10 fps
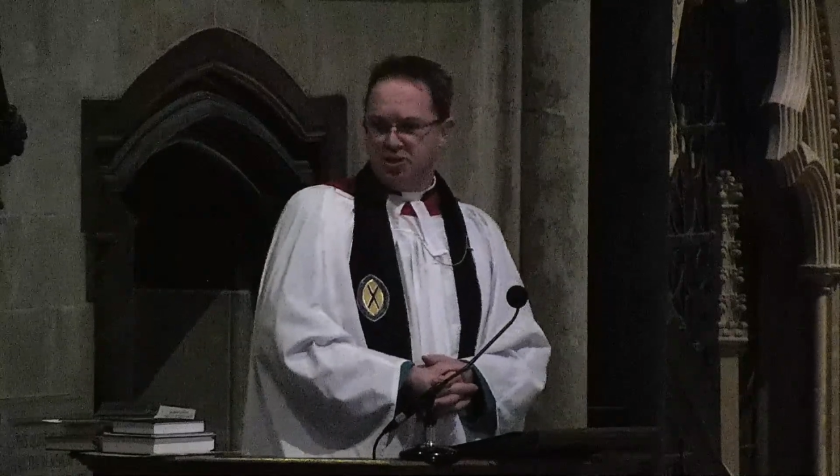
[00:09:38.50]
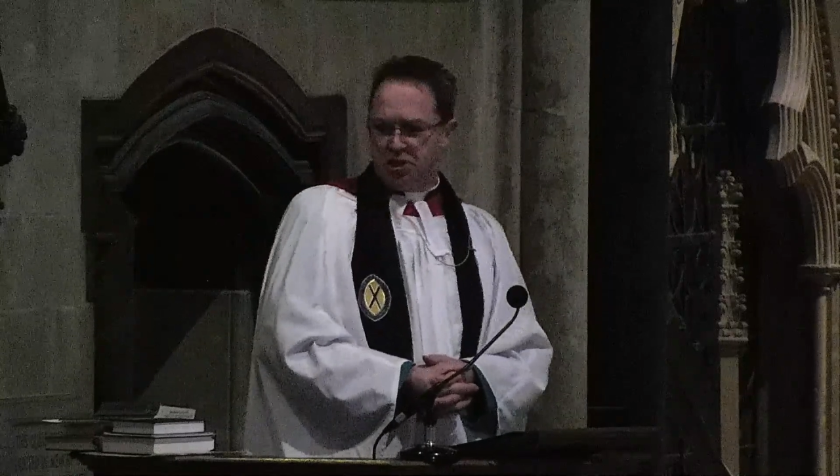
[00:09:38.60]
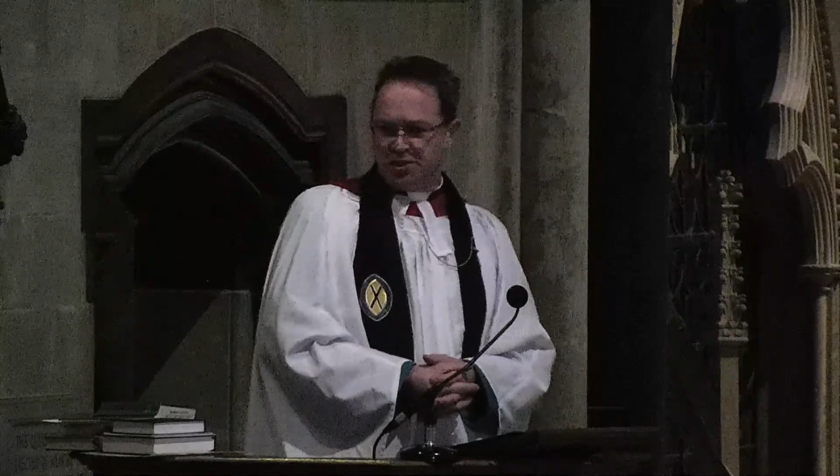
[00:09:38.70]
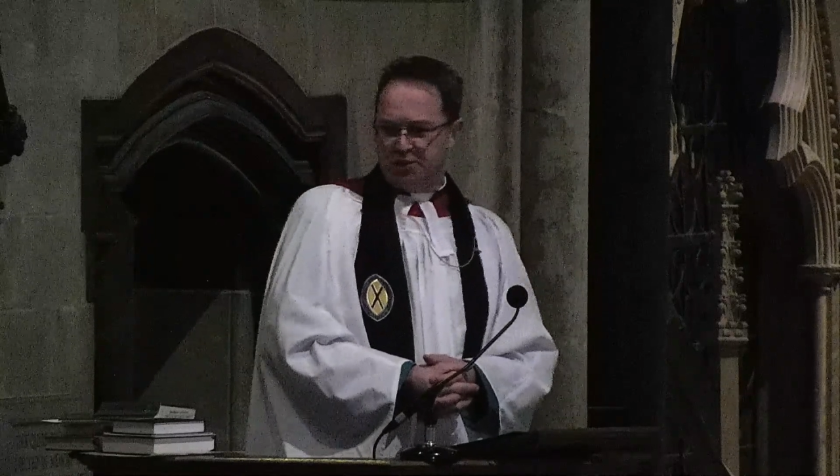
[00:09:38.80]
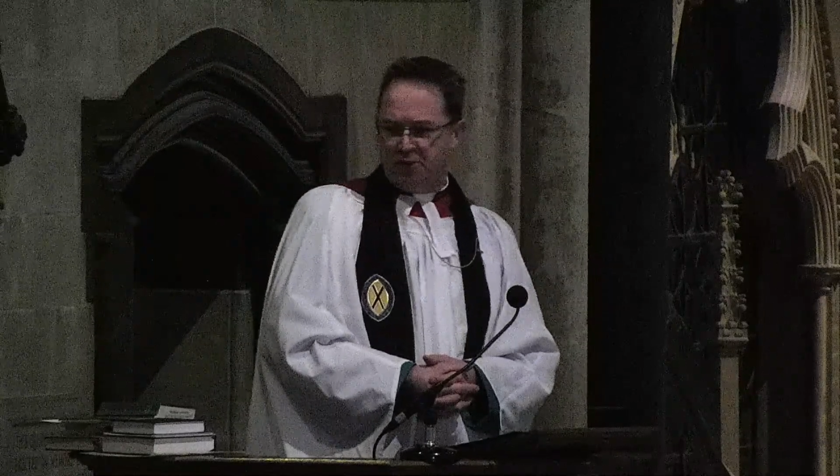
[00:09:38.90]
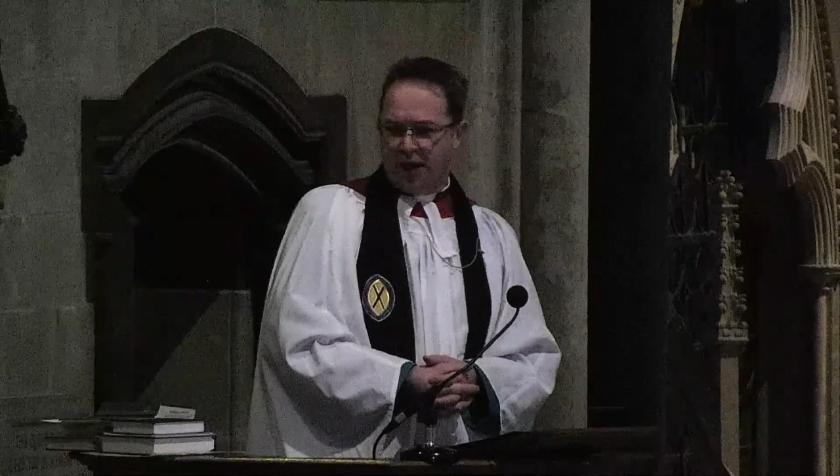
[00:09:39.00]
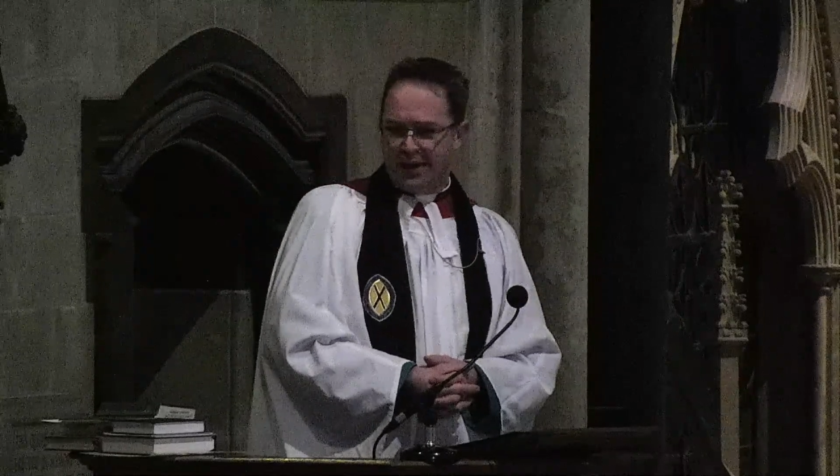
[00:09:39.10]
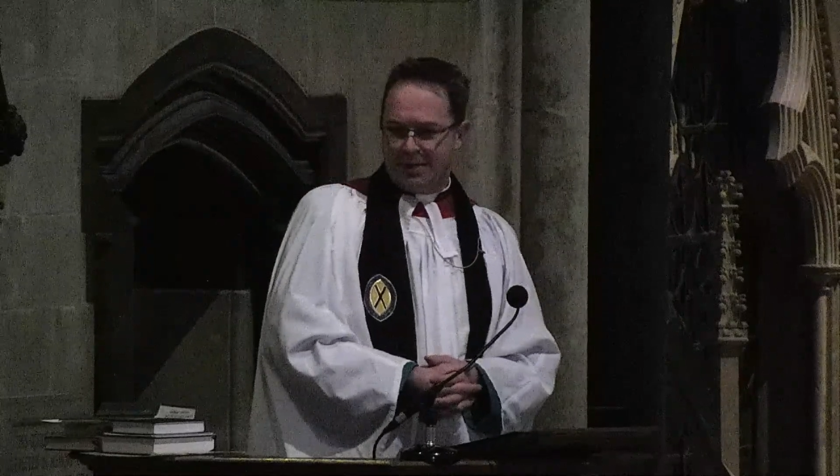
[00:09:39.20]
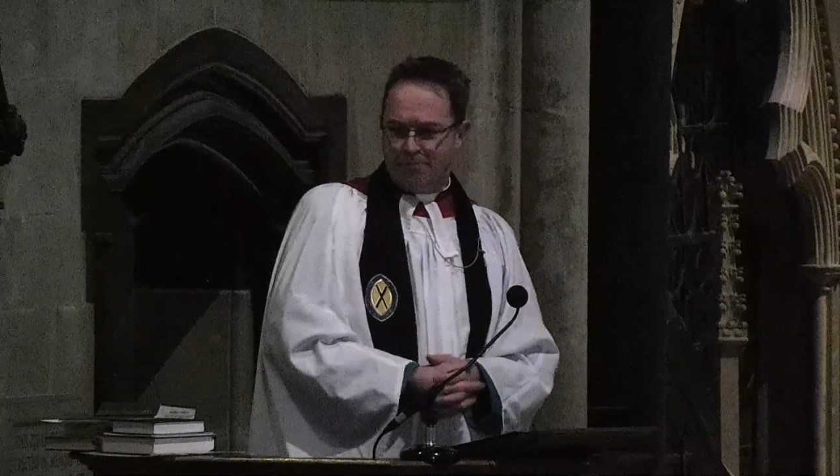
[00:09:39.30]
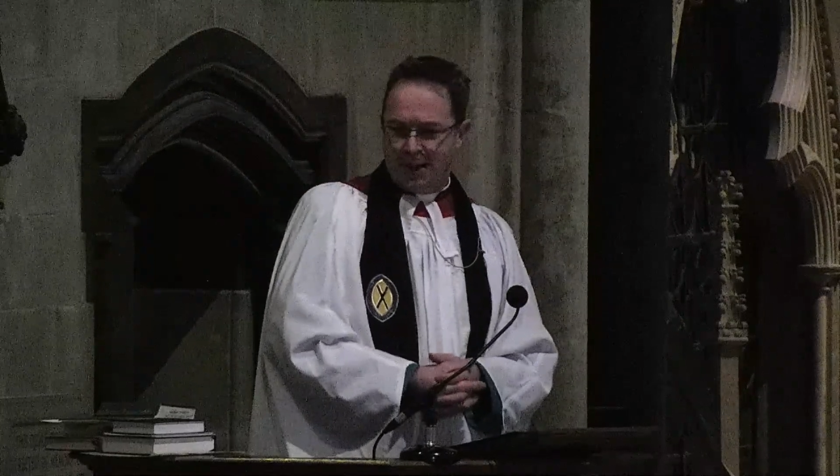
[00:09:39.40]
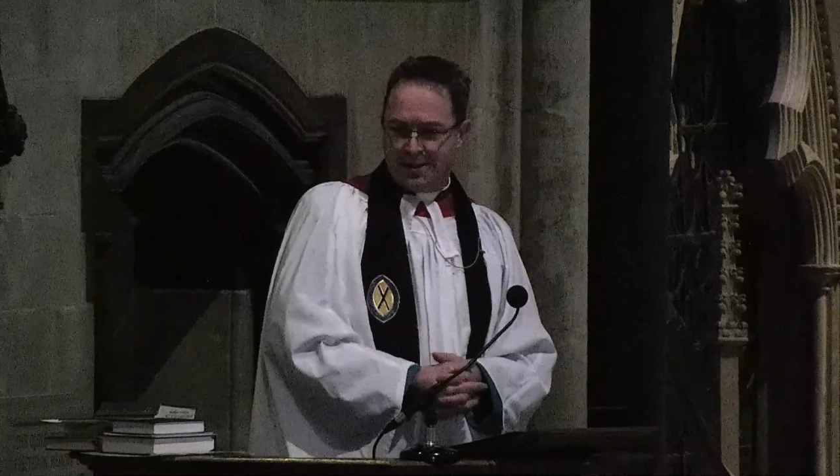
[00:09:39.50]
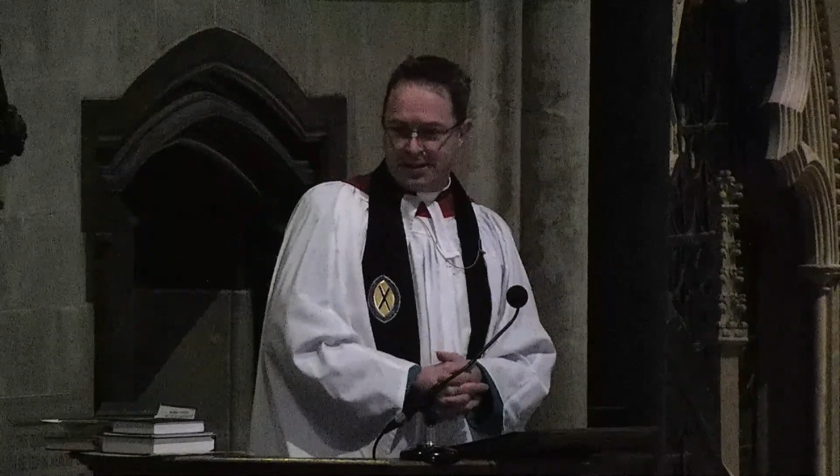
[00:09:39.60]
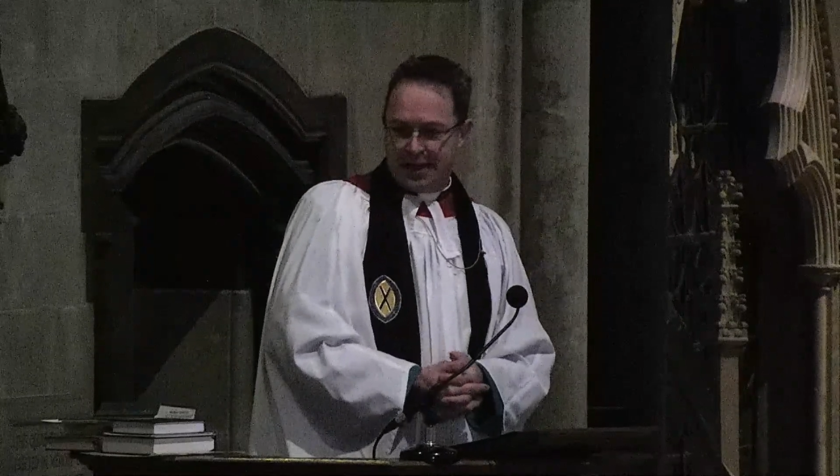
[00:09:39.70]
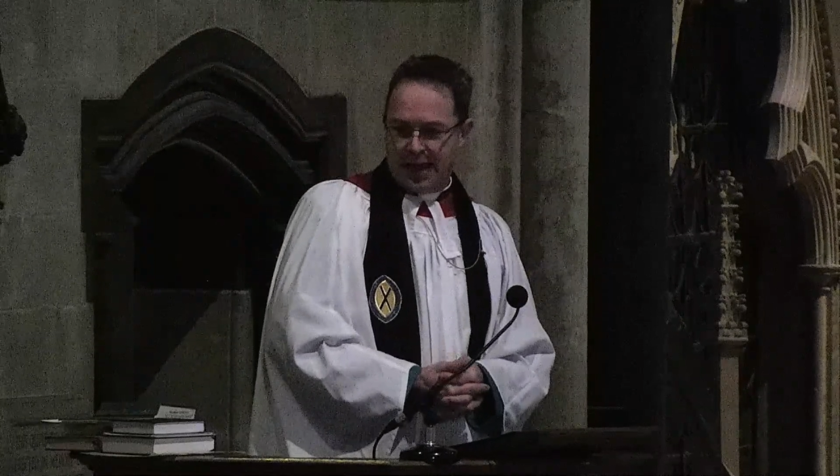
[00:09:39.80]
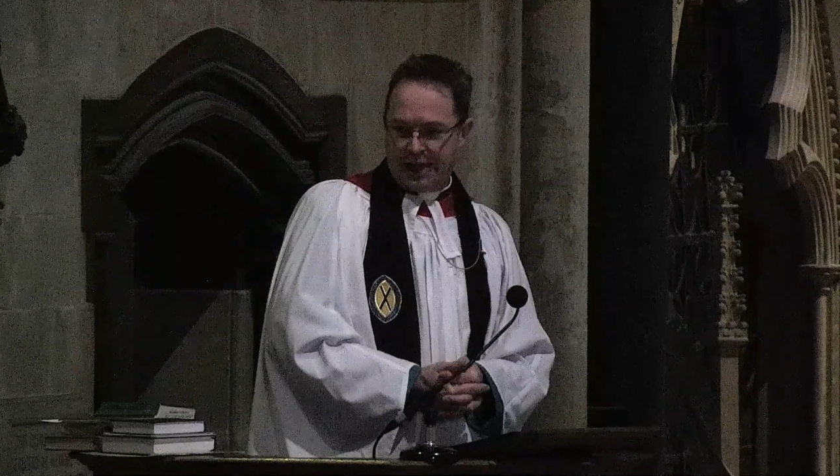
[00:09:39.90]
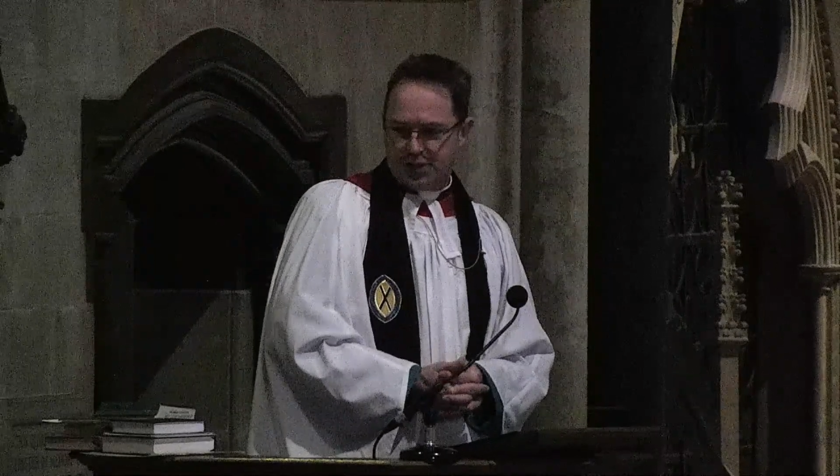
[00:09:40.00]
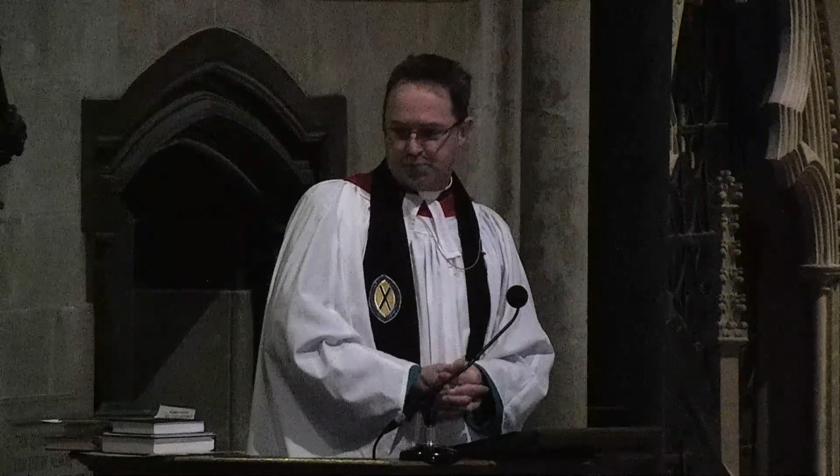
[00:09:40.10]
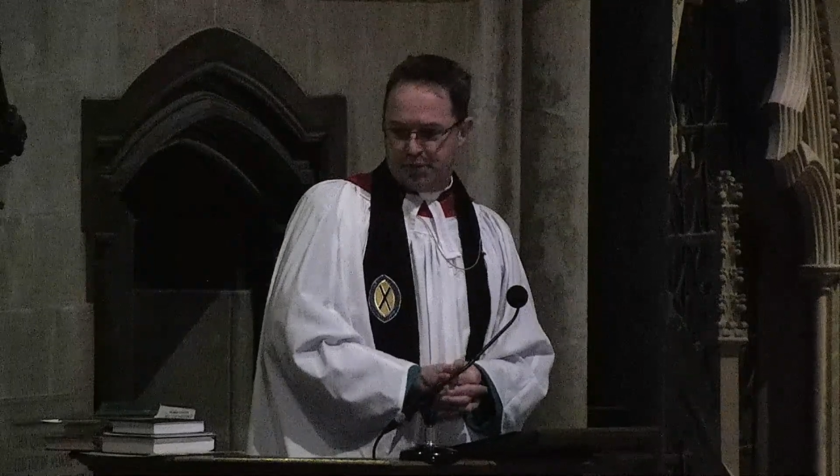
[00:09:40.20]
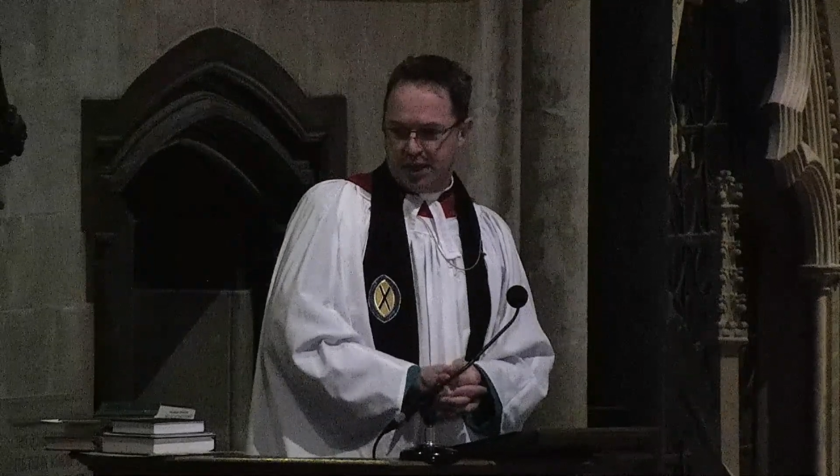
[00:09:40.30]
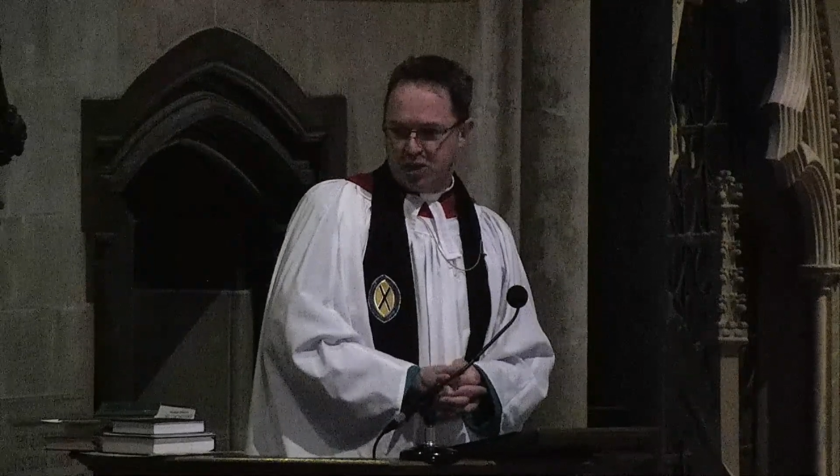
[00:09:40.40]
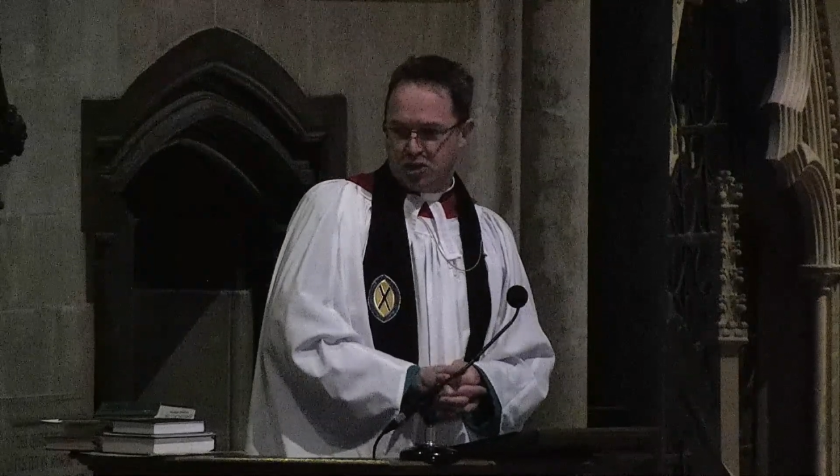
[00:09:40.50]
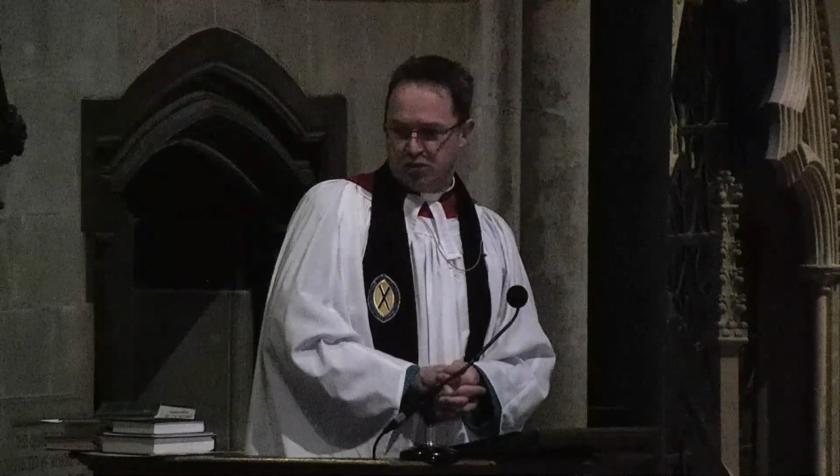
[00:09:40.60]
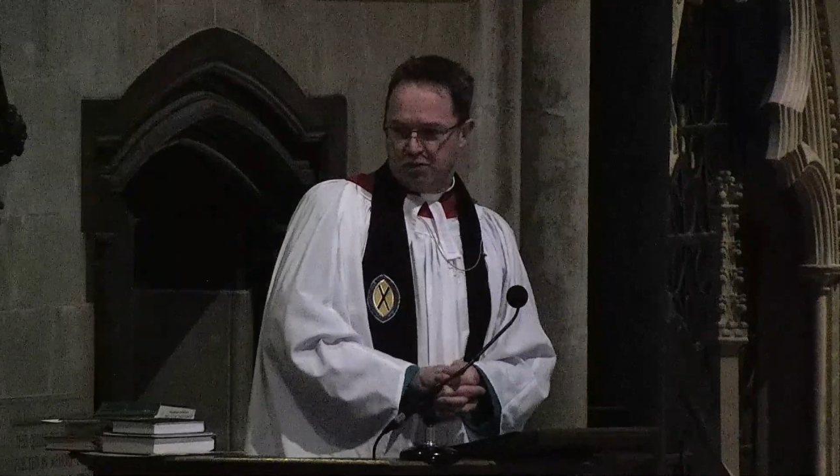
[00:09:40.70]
just to find a better explanation